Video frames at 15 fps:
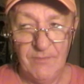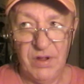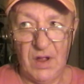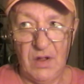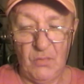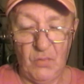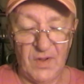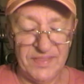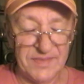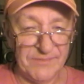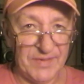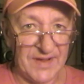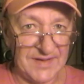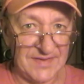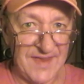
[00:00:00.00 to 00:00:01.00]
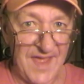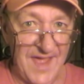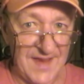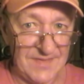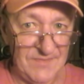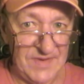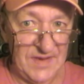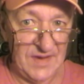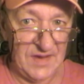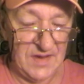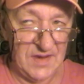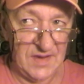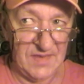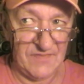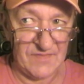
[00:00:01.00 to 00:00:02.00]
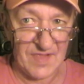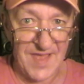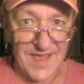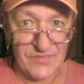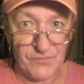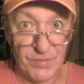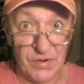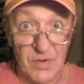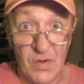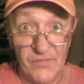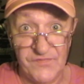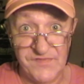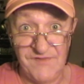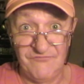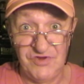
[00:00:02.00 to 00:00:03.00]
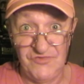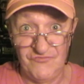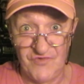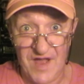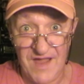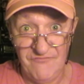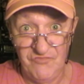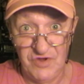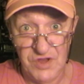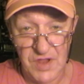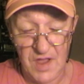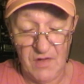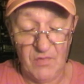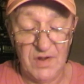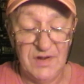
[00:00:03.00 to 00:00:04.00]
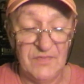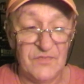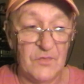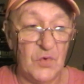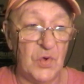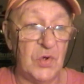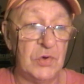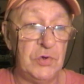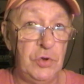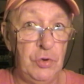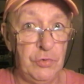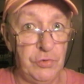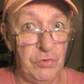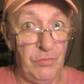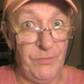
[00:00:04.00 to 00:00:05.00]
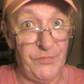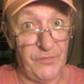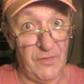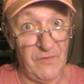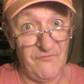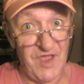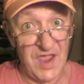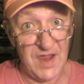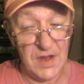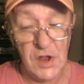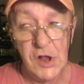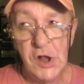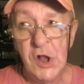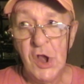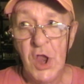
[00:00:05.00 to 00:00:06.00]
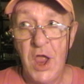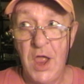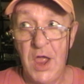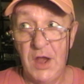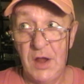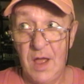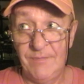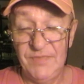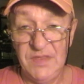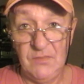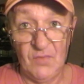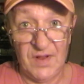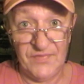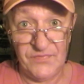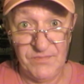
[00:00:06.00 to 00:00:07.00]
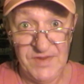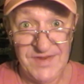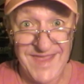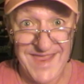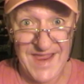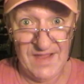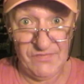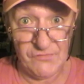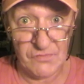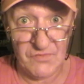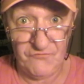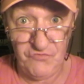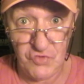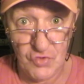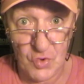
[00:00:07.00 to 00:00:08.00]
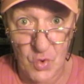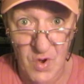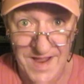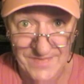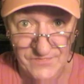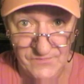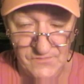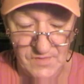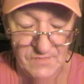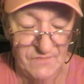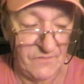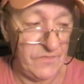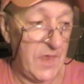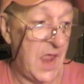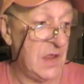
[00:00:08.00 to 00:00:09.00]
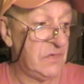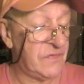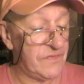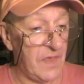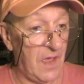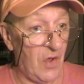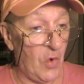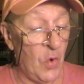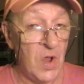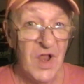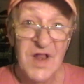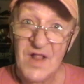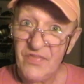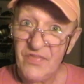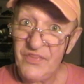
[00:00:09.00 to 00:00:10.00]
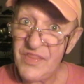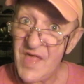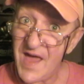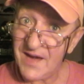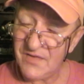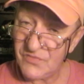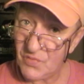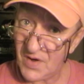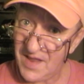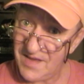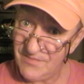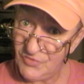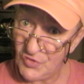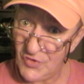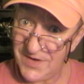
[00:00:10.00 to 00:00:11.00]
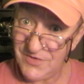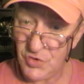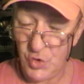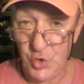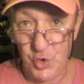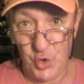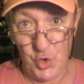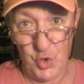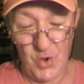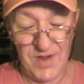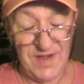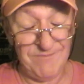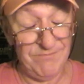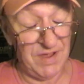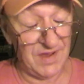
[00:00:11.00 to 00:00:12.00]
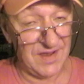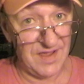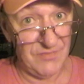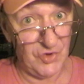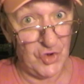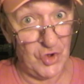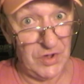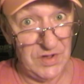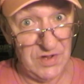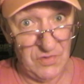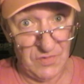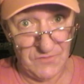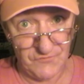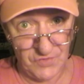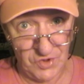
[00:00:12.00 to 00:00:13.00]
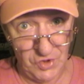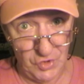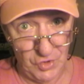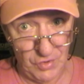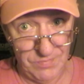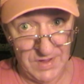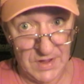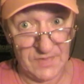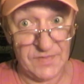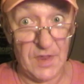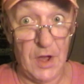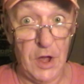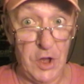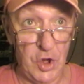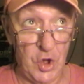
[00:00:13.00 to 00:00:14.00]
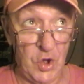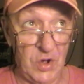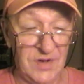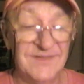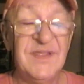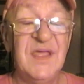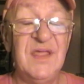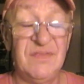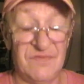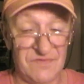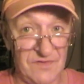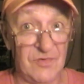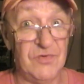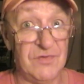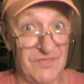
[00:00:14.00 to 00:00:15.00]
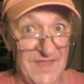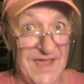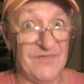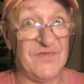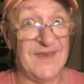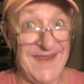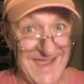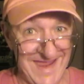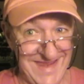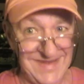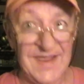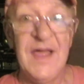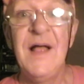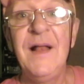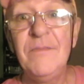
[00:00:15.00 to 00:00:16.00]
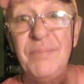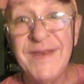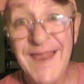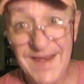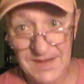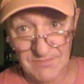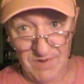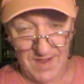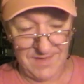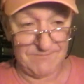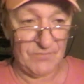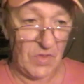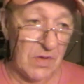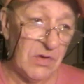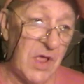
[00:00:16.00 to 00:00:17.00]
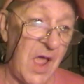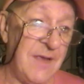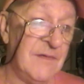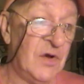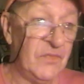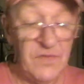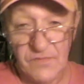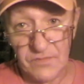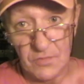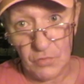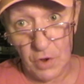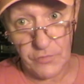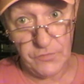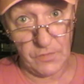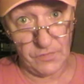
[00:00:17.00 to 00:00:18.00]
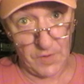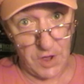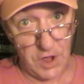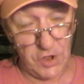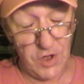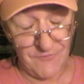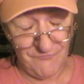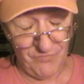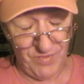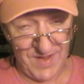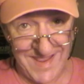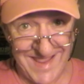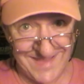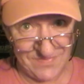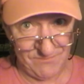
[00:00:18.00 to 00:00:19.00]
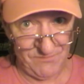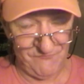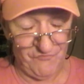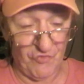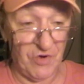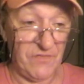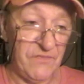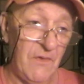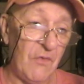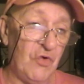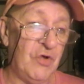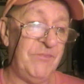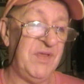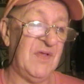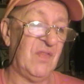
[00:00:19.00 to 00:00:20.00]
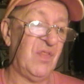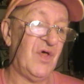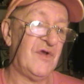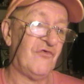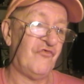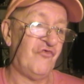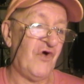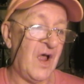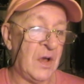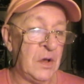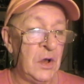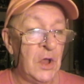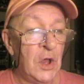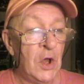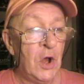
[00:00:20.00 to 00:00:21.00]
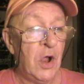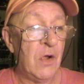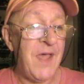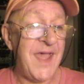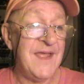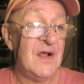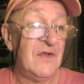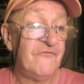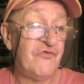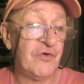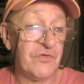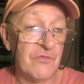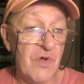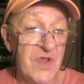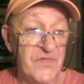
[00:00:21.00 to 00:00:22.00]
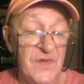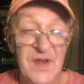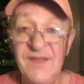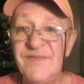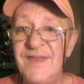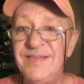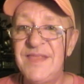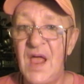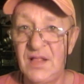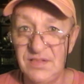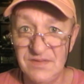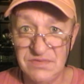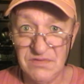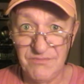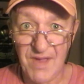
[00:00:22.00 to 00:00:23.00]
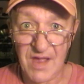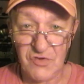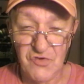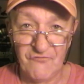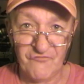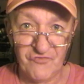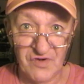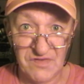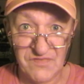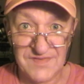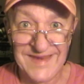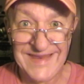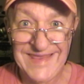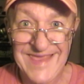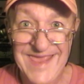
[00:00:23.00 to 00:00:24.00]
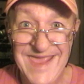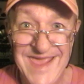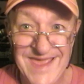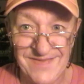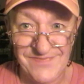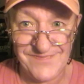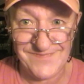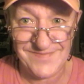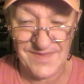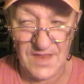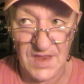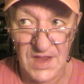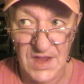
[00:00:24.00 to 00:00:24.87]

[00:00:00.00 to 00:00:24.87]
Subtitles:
But What the Buck tagged me in his last Perone 75 video, and it's called YouTube Survey. And he wants me to answer a few questions. And so, that is what I am going to do. And Buck, I would only do it for you because, hello, it's so 2008. But anyway, okay, these are questions I ain't never been asked before, so it could be a little fun. Okay, first question is, tell us about your first kiss.